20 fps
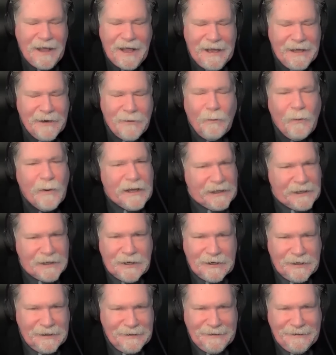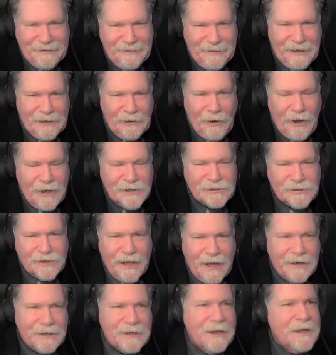In a week, they lost
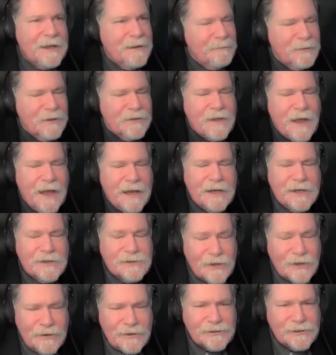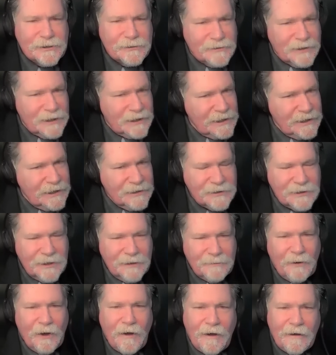that. But that has also cut
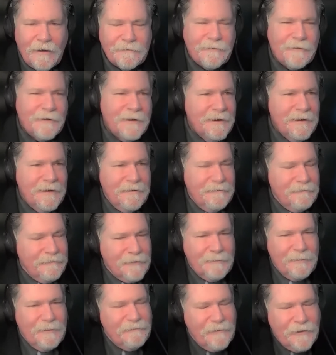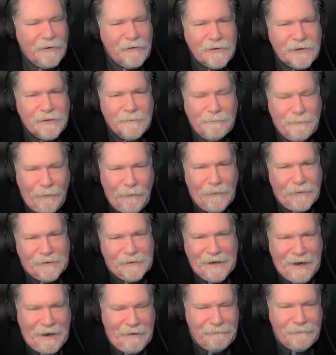them off from a very
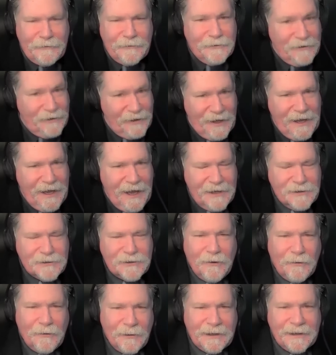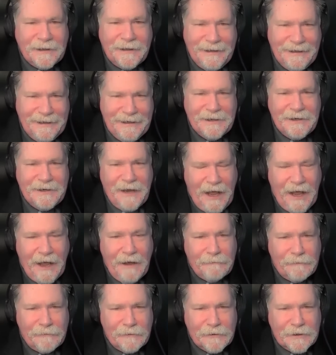important effort they had going in
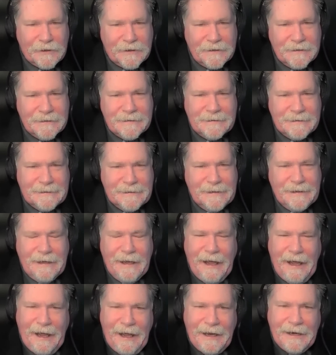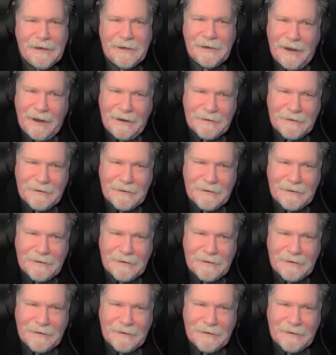Africa. And